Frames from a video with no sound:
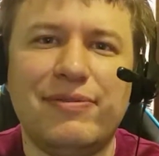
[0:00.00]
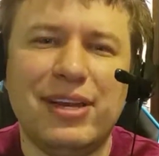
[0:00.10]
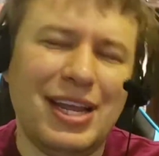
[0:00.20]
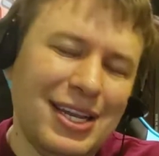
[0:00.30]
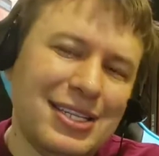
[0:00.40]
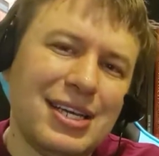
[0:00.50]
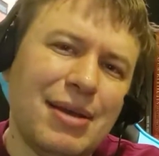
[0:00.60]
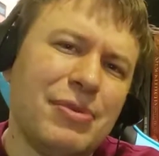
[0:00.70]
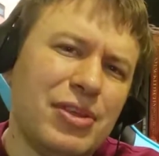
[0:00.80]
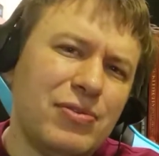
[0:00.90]
and any
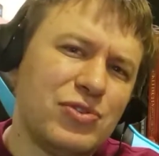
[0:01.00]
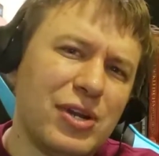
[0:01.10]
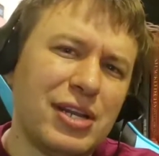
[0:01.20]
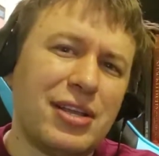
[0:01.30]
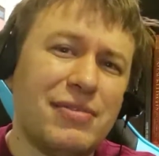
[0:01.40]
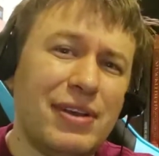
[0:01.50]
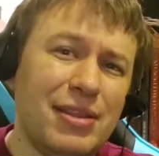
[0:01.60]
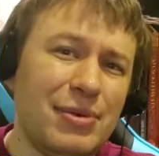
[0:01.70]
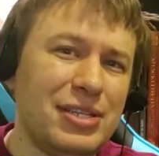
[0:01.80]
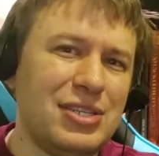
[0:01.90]
time that you try to convey the
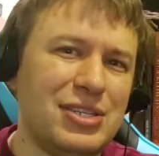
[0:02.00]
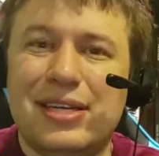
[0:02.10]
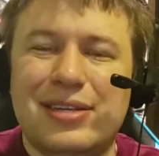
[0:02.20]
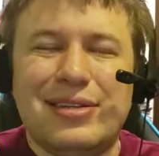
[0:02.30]
message that,